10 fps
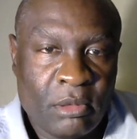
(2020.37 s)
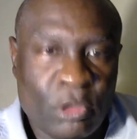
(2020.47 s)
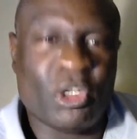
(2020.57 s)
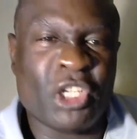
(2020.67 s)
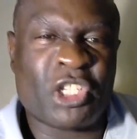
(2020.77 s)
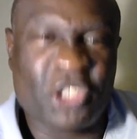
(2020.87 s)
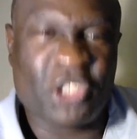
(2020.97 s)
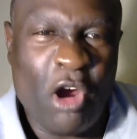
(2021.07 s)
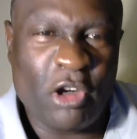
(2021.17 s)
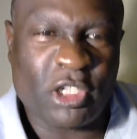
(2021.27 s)
You
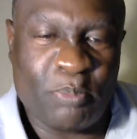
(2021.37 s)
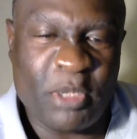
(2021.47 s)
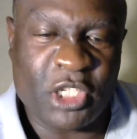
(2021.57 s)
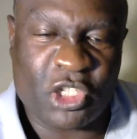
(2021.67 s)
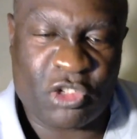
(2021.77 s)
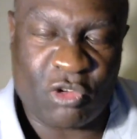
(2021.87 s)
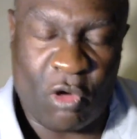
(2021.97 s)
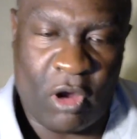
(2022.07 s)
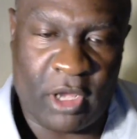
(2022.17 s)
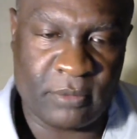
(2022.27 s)
deserve to be
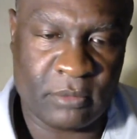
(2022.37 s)
destroyed.